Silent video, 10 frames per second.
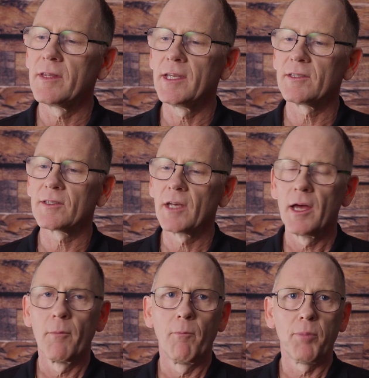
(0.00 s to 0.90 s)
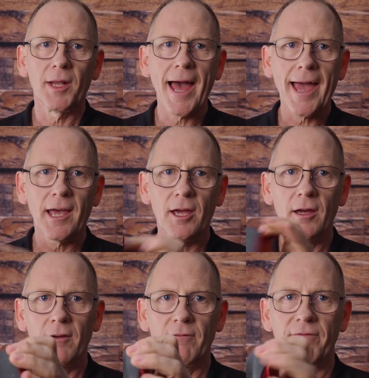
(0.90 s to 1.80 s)
this black
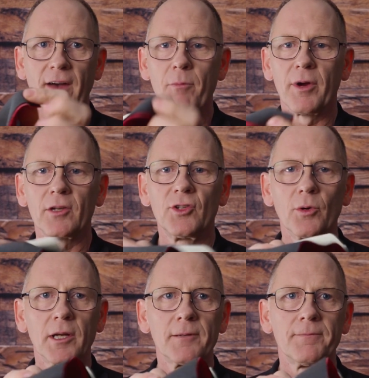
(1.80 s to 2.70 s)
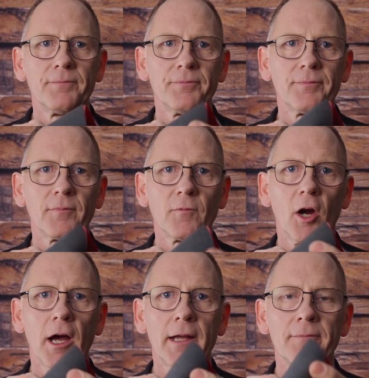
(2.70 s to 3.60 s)
fabric to it,
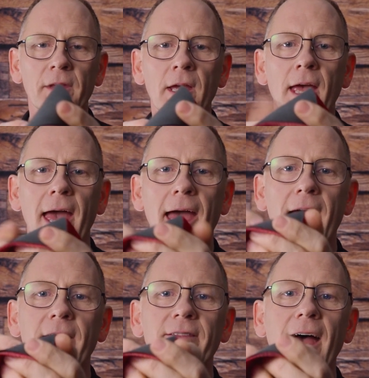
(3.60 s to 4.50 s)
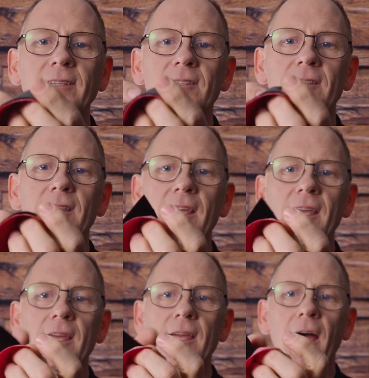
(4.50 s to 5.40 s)
right? And that's
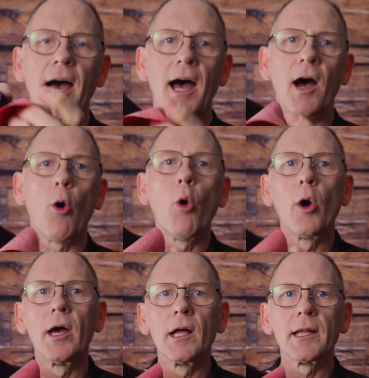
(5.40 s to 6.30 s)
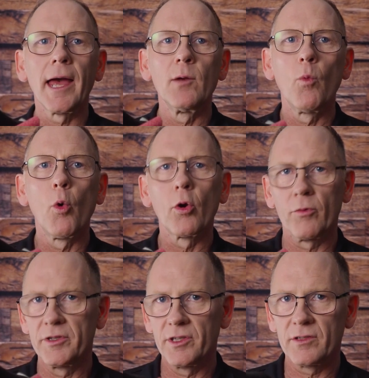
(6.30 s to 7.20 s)
the oil and water
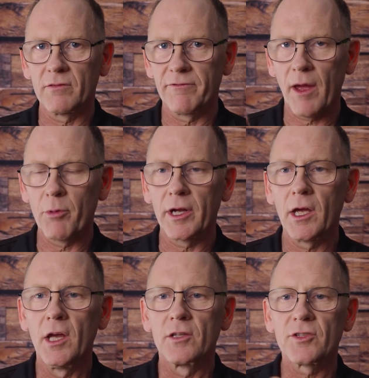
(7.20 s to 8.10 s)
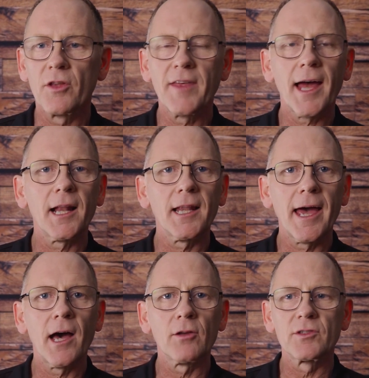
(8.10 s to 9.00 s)
resistant fabric. So that
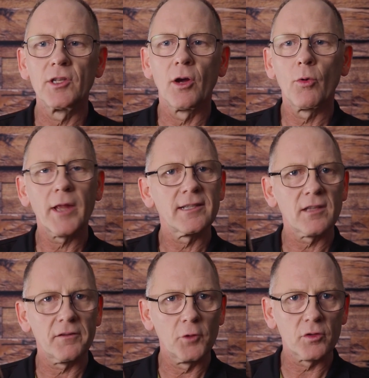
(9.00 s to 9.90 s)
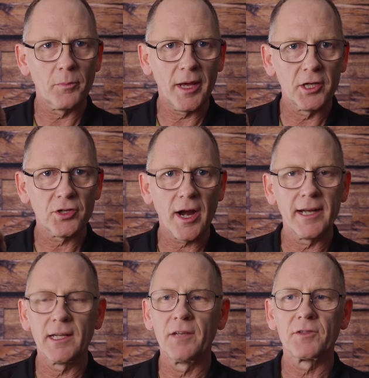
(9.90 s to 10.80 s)
allows, all that stuff not to
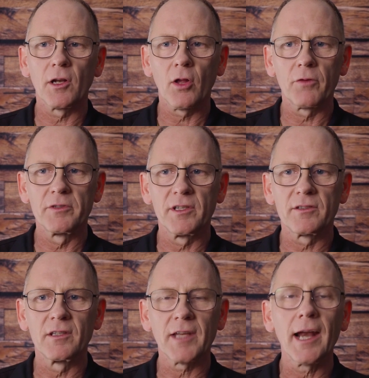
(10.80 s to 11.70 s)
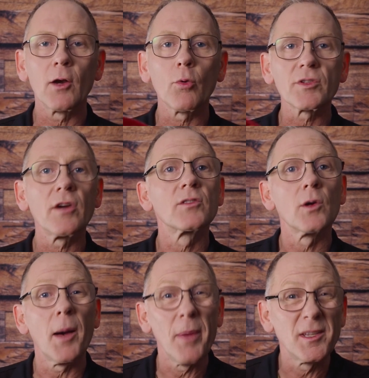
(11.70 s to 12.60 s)
penetrate, gives it a lot of resistance. And it also,
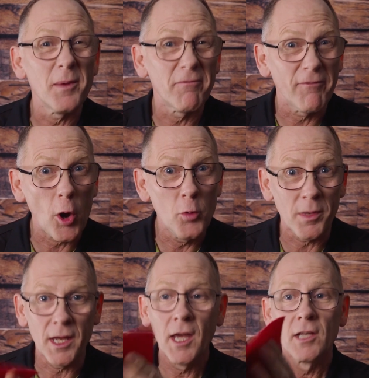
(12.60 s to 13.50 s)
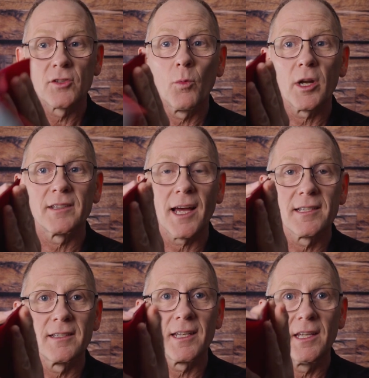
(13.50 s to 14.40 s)
it's a bit foamy. So what it
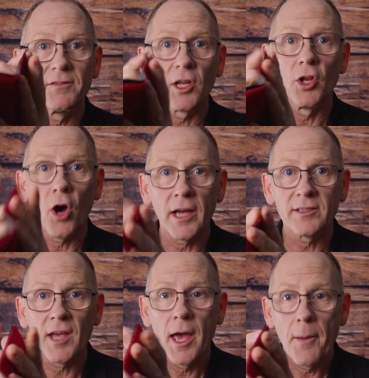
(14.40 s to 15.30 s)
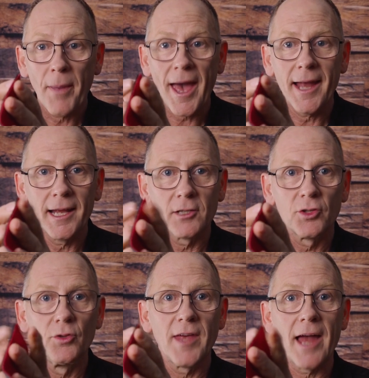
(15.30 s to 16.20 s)
does is it gives a nice padding
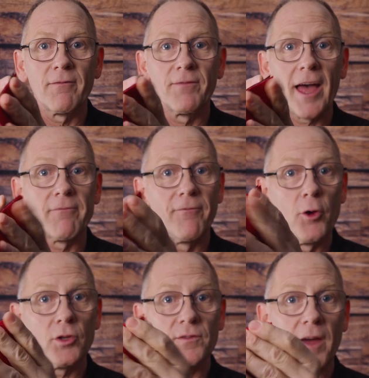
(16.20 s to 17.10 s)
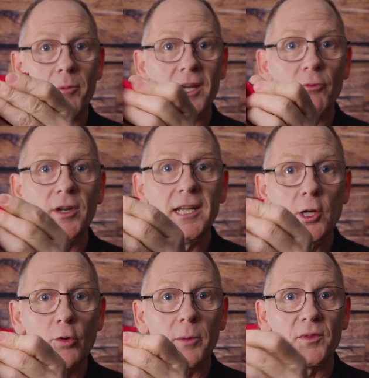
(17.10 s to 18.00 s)
to that first fabric. It really
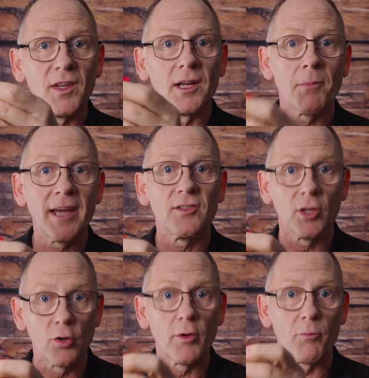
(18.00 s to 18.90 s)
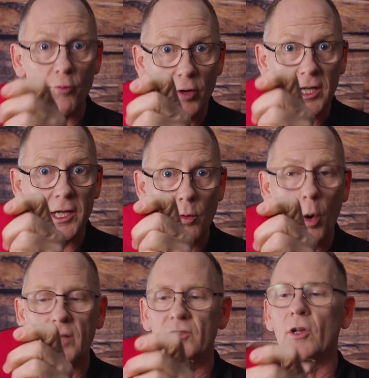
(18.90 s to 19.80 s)
grips in and makes the grip really
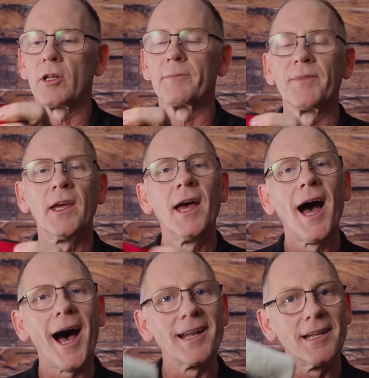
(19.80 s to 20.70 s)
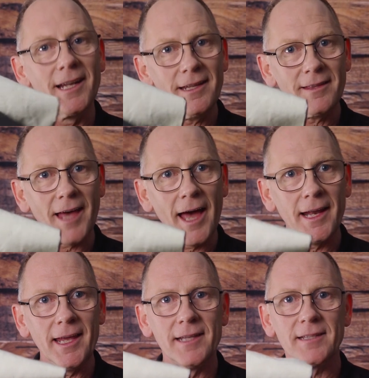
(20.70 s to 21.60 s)
quite solid. Underneath that
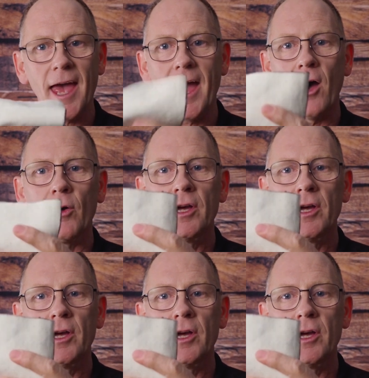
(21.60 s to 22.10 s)
is our